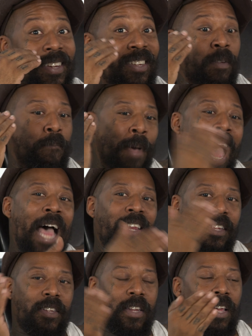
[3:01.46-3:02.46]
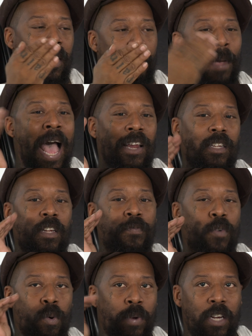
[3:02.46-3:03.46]
this balance thing. Balance
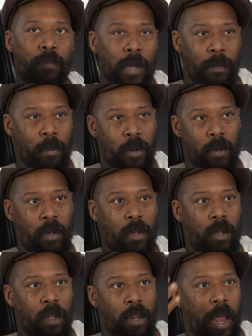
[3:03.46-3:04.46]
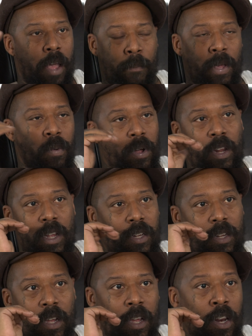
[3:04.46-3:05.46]
is for rich people. Like, be
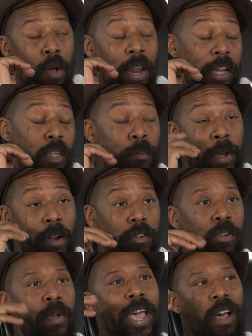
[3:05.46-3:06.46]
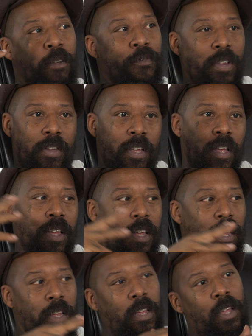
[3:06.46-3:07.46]
realistic. You know, like spiritual health is
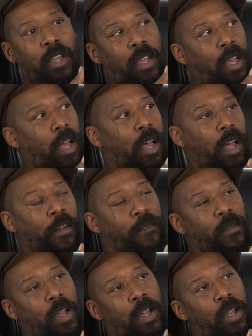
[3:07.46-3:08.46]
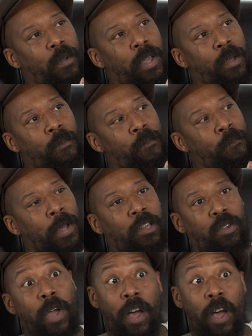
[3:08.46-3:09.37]
good. Uh, uh, mental